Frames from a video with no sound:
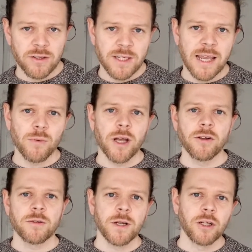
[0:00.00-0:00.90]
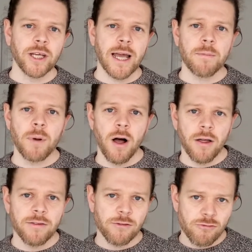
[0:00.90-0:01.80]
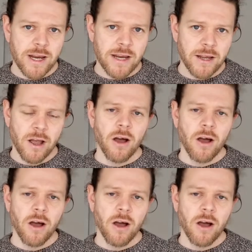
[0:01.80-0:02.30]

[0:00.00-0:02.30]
Today, we're going to be looking at part 3